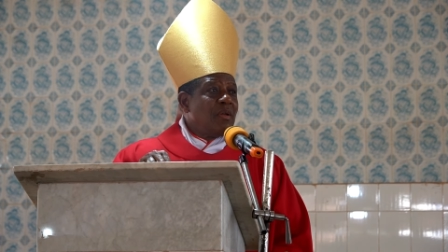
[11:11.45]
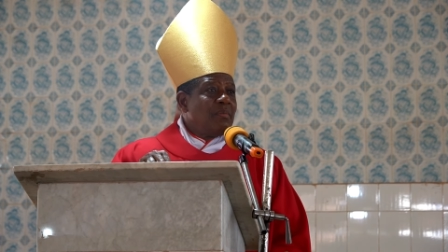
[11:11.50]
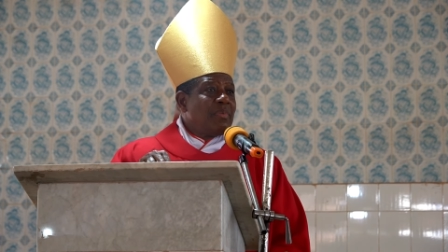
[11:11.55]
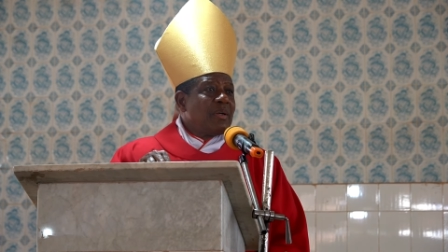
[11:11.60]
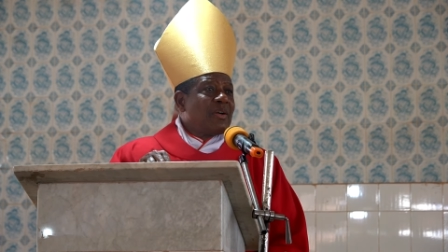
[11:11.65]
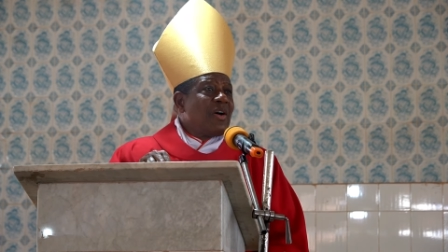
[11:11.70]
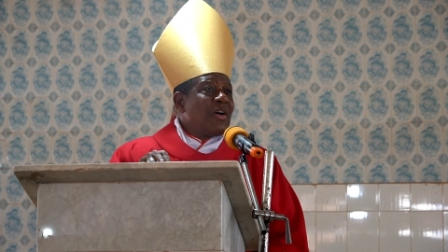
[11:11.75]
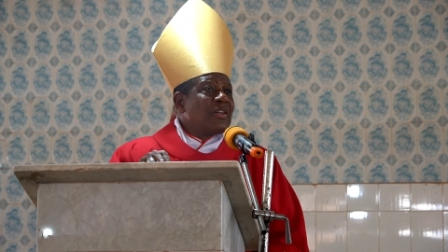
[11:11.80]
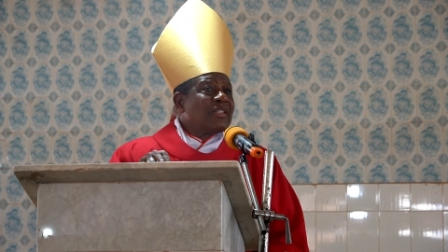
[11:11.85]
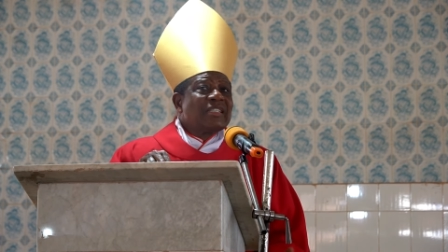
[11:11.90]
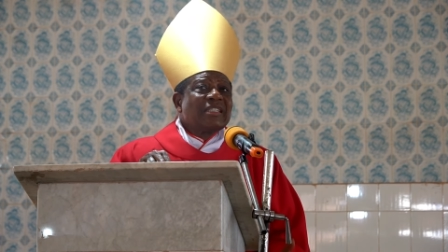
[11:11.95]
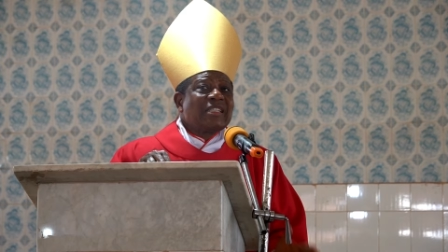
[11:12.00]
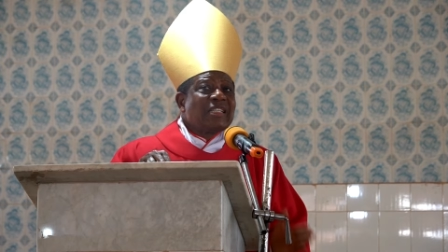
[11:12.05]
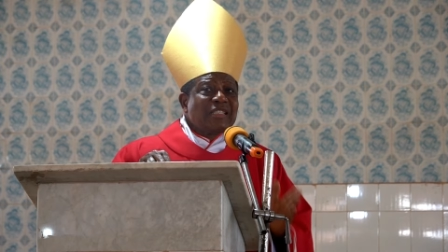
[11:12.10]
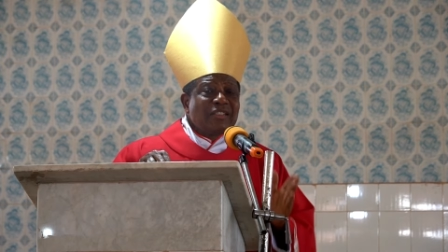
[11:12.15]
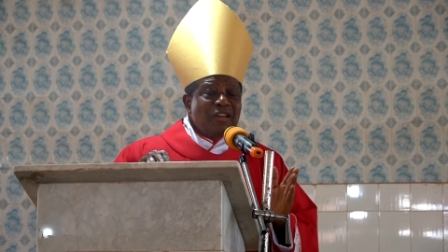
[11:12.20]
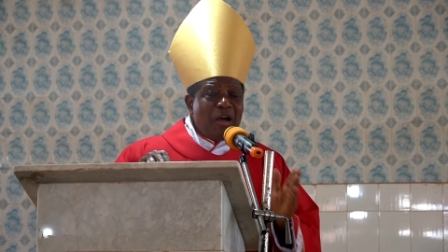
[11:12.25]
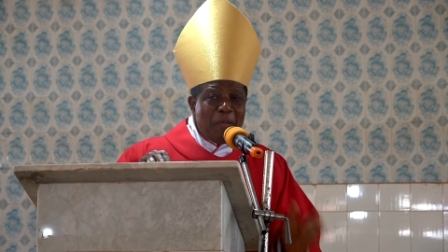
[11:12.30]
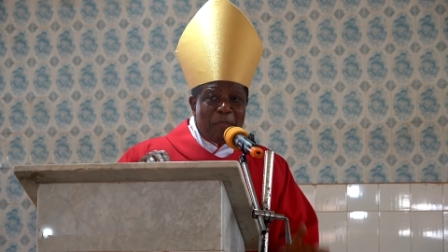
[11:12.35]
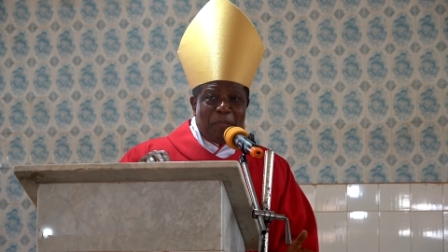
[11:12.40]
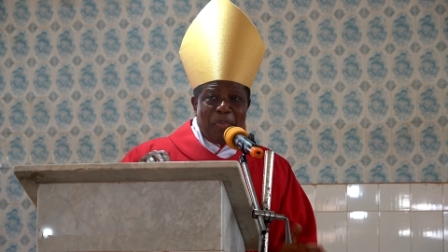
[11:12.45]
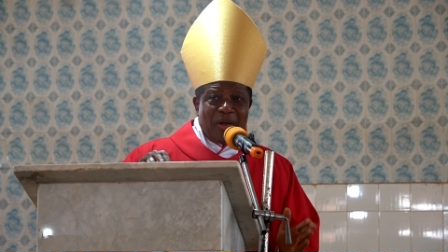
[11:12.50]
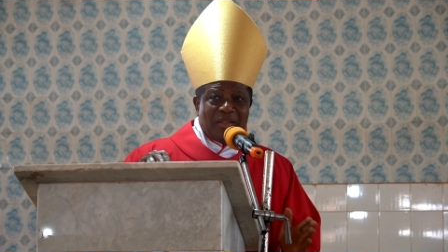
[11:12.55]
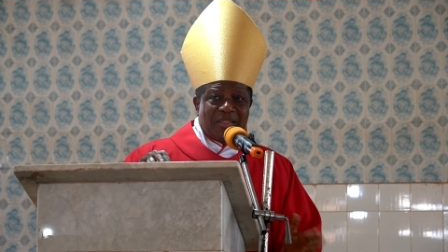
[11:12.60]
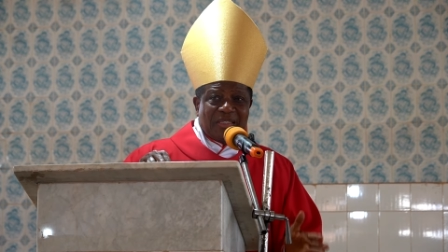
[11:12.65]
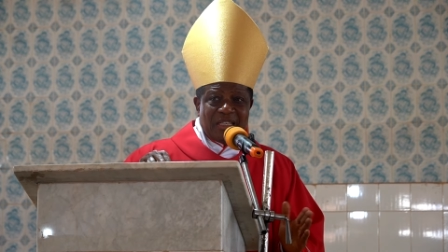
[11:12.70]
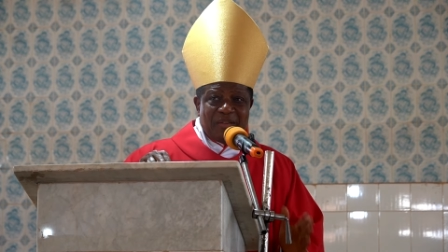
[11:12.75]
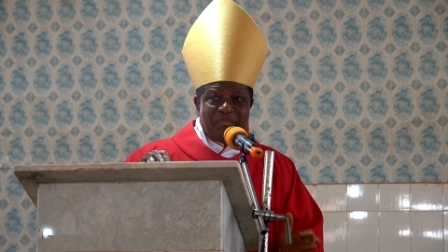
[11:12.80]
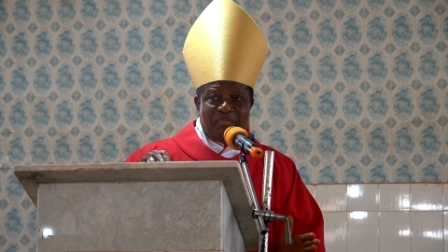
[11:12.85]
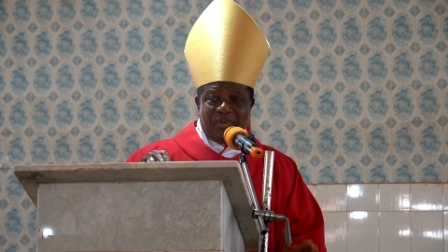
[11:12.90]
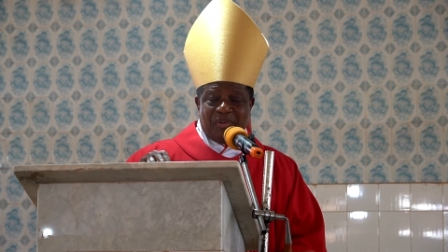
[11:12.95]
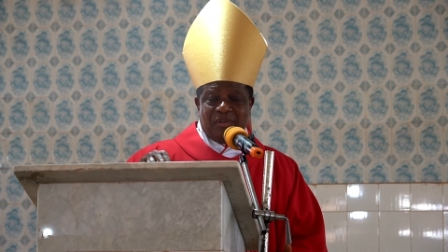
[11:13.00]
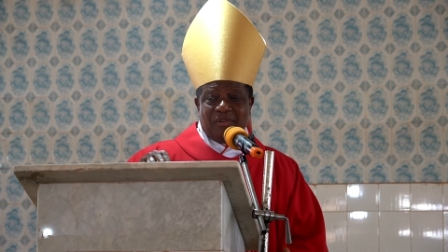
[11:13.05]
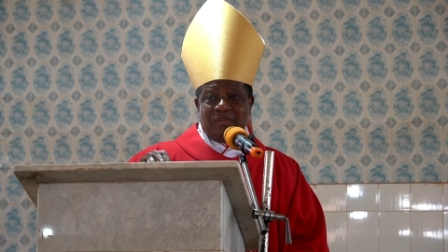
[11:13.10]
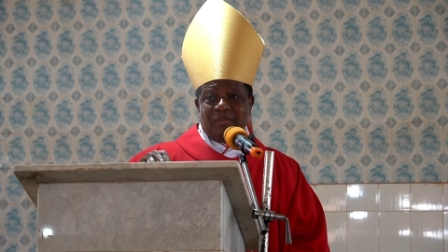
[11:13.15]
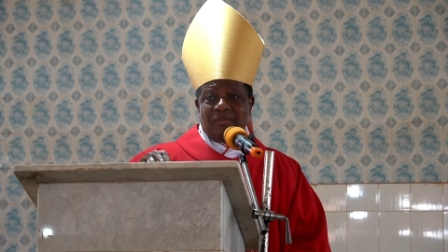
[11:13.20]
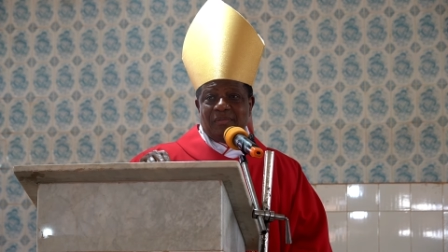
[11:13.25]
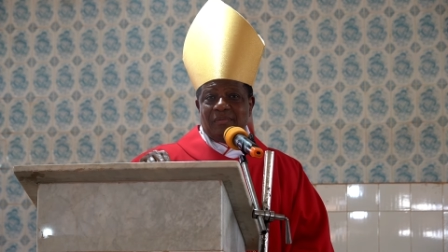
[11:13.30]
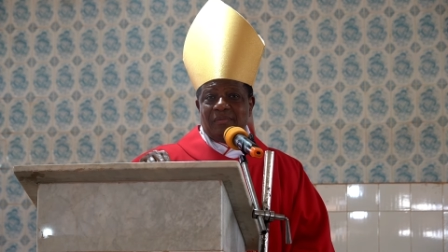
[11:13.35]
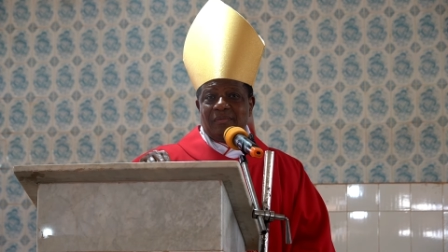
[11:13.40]
because it is not
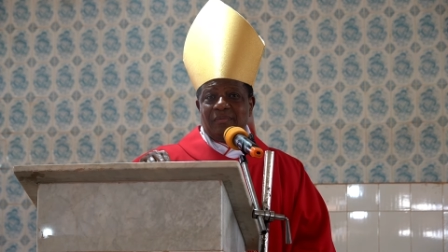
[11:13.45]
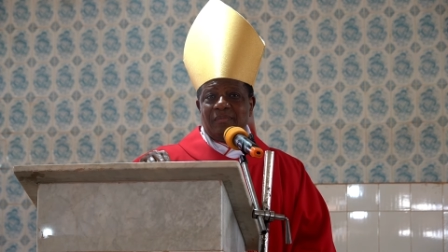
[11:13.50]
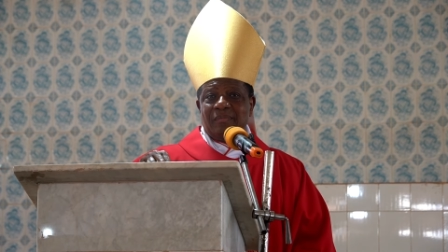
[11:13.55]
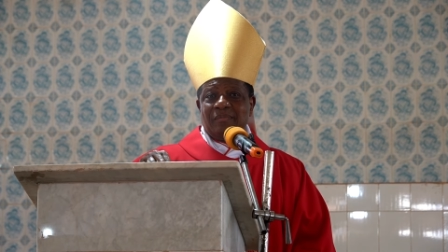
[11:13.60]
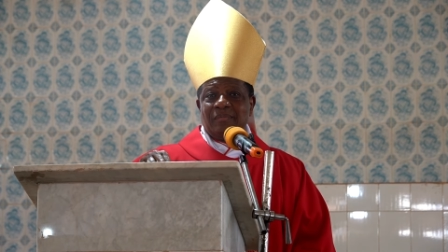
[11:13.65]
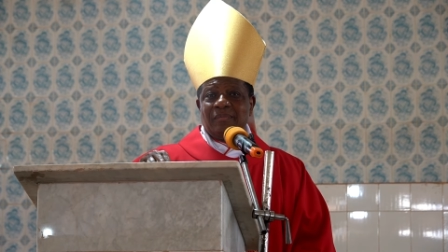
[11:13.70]
possible.